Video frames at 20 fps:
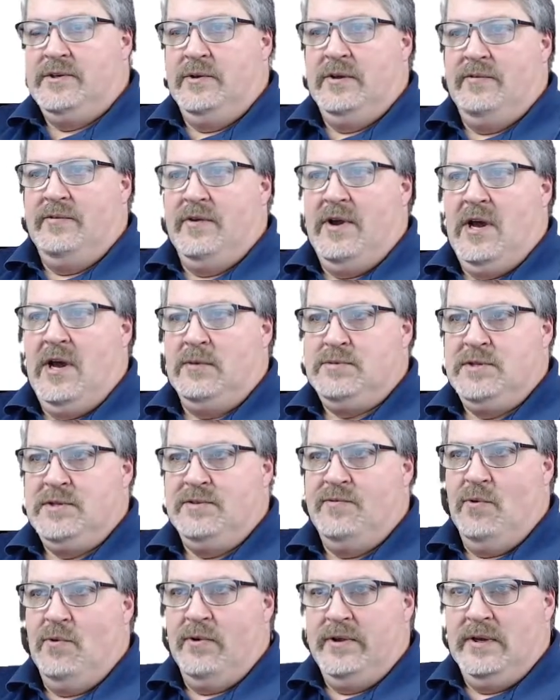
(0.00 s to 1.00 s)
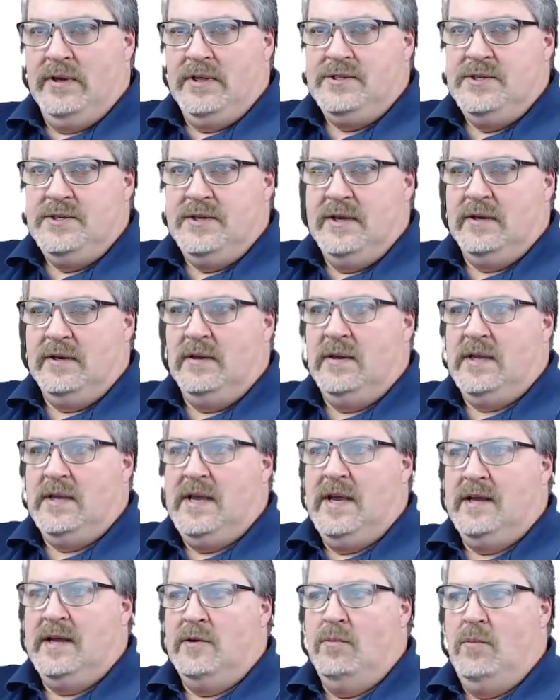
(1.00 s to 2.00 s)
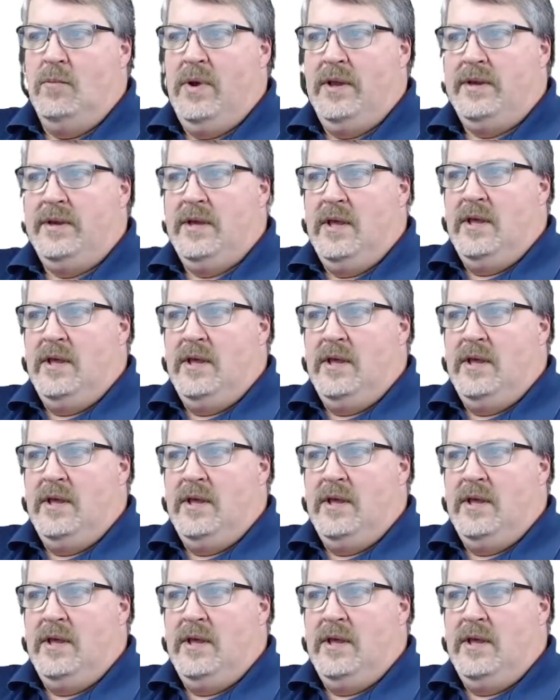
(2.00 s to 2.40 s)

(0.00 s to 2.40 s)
different options for you and let you take a look at them. But